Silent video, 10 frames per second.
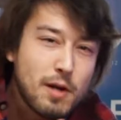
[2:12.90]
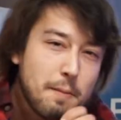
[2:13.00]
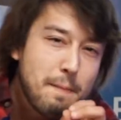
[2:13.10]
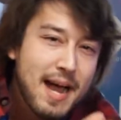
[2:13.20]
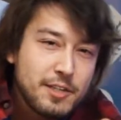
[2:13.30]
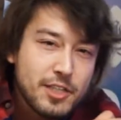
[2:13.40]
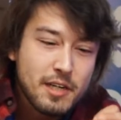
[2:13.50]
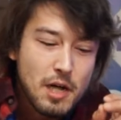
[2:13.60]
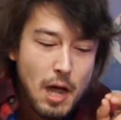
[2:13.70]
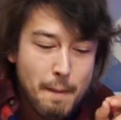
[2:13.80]
of the magic
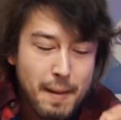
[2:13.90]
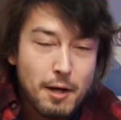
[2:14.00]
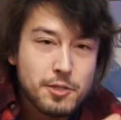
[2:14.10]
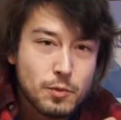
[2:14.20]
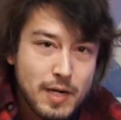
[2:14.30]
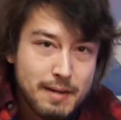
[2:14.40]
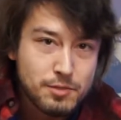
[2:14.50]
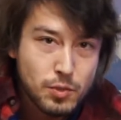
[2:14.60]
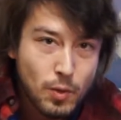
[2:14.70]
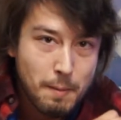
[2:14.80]
about the
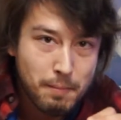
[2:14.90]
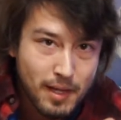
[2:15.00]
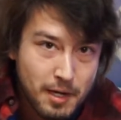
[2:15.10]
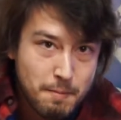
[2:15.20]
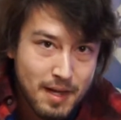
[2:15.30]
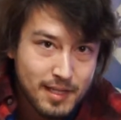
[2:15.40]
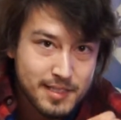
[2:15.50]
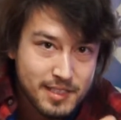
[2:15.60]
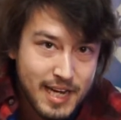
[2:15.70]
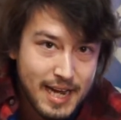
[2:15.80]
Ramshorn Plantar Bella
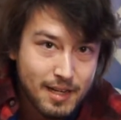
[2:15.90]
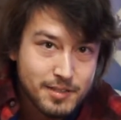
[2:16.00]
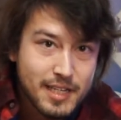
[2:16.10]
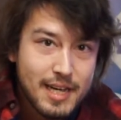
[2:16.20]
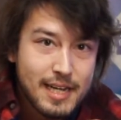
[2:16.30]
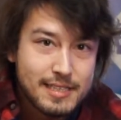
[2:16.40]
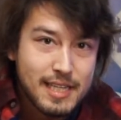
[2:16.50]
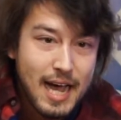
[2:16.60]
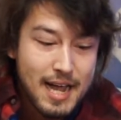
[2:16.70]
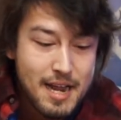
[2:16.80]
snails is
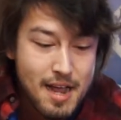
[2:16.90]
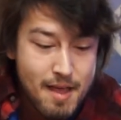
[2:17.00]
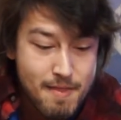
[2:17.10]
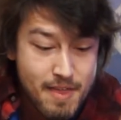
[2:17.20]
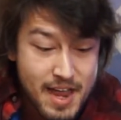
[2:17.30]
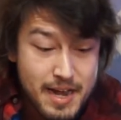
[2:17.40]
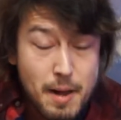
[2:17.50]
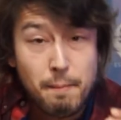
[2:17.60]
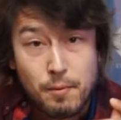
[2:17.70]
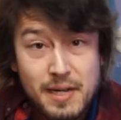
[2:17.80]
that they
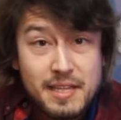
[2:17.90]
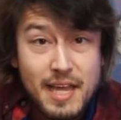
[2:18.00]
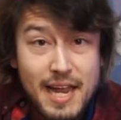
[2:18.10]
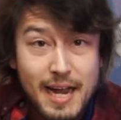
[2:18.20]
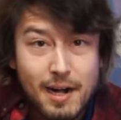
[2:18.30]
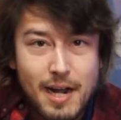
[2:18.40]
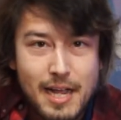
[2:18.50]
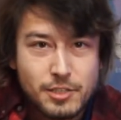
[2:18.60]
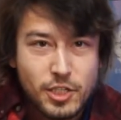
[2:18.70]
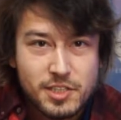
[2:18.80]
breathe air,
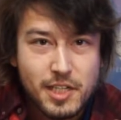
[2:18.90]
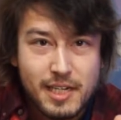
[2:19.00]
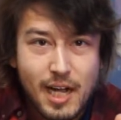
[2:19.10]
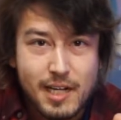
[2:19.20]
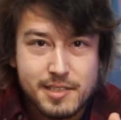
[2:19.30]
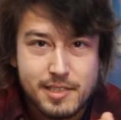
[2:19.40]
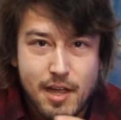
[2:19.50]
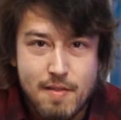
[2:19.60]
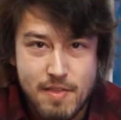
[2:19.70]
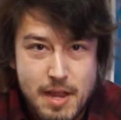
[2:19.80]
and just like us,
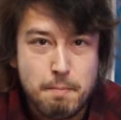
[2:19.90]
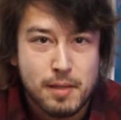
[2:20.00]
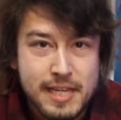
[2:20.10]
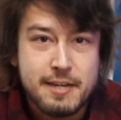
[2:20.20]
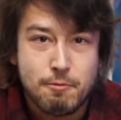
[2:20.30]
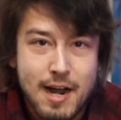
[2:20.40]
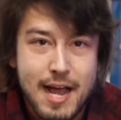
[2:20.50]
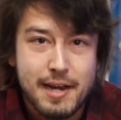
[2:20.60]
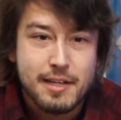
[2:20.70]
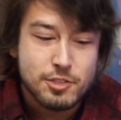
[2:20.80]
they bleed
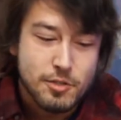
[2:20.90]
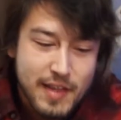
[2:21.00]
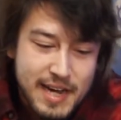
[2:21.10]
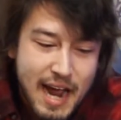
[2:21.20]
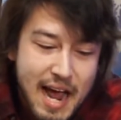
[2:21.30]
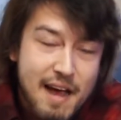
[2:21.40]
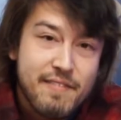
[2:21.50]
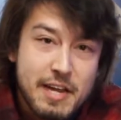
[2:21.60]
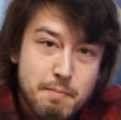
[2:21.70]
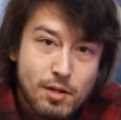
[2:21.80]
red. So they have
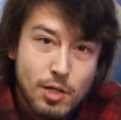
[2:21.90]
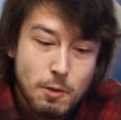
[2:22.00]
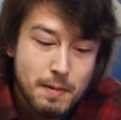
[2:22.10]
hemoglobin.